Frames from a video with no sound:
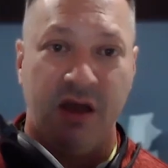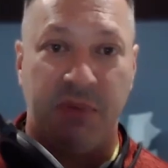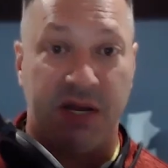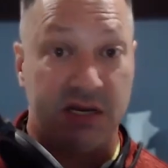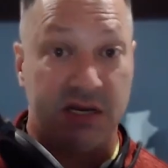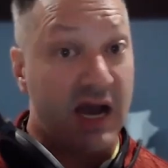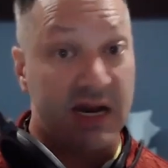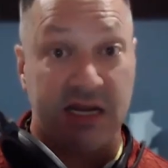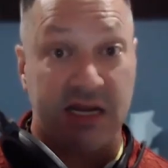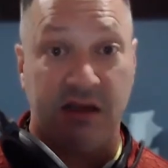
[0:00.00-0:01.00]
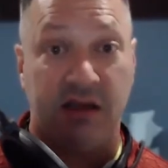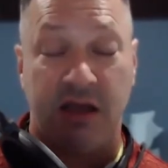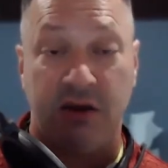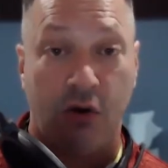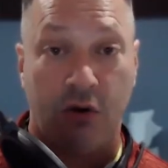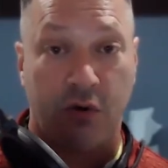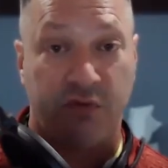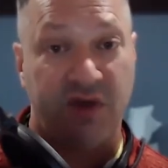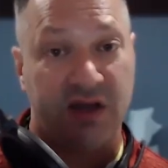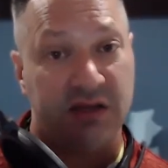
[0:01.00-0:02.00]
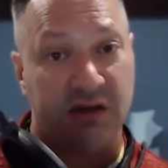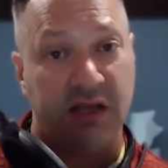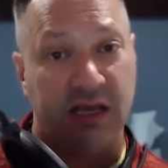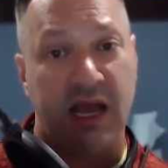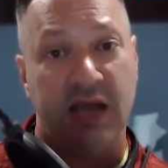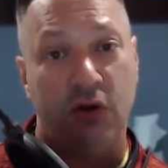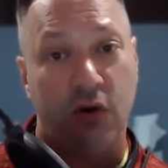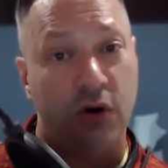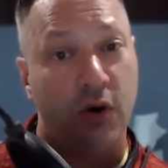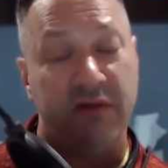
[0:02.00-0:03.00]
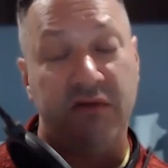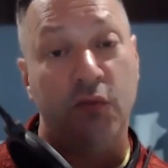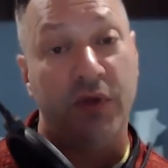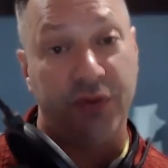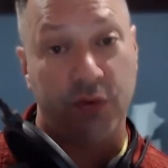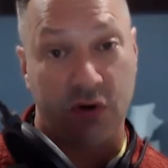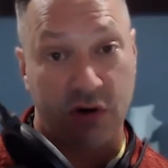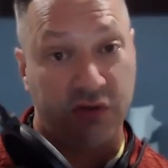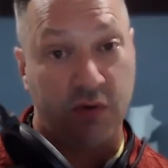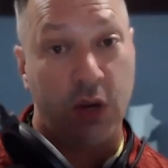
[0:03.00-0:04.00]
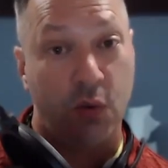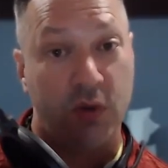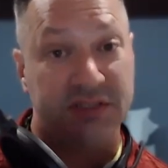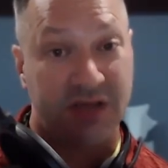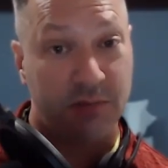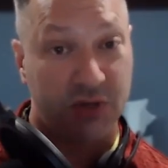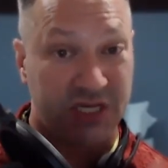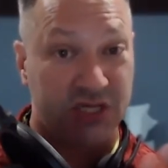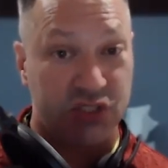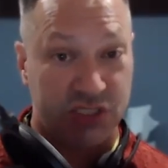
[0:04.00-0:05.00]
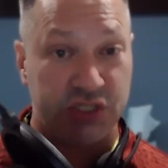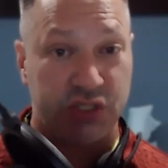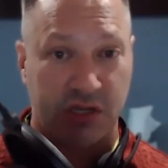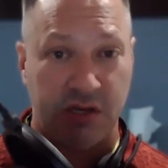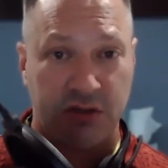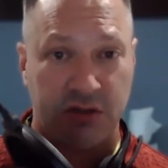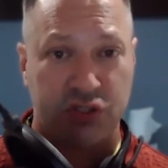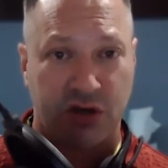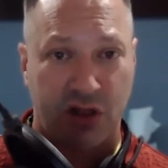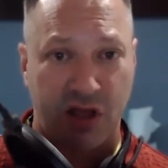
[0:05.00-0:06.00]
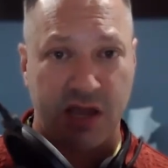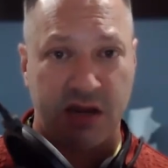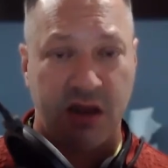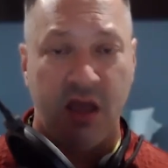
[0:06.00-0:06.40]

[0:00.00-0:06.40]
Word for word: but not in Cagayan de Oro. In fact, in Cagayan de Oro, I even went through an earthquake one time. I was actually teaching English online.